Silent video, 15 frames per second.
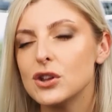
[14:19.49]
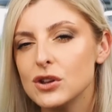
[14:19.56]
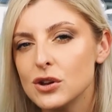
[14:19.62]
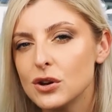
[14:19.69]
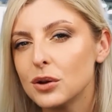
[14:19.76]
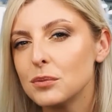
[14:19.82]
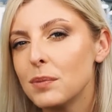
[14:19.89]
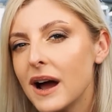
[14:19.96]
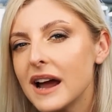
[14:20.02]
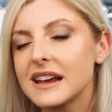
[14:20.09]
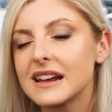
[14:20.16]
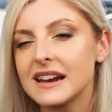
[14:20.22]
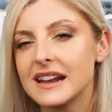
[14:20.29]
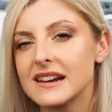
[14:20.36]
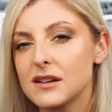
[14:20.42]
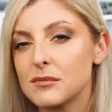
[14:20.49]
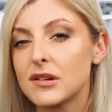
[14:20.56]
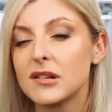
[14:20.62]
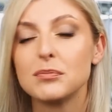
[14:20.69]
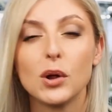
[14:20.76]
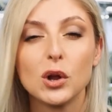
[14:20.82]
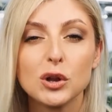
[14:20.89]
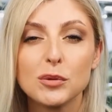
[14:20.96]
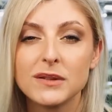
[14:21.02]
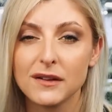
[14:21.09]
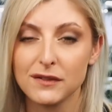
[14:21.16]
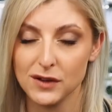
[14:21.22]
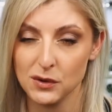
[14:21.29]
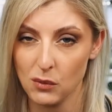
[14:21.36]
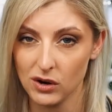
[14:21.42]
You can buy caladiums as bulbs
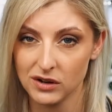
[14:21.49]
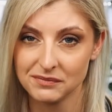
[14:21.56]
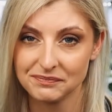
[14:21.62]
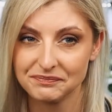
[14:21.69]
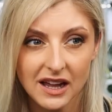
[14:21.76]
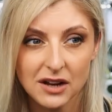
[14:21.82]
if you want.